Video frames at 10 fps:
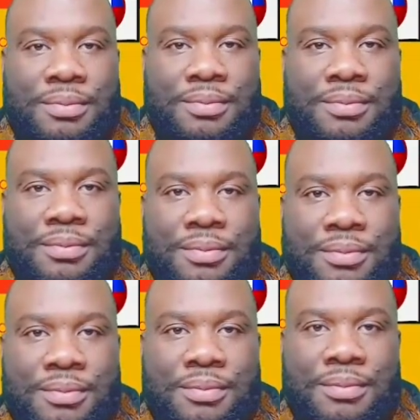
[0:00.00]

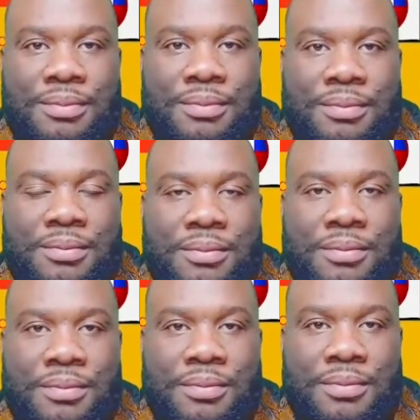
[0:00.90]

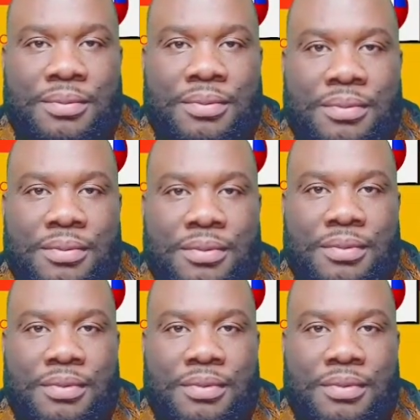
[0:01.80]
(no one is talking)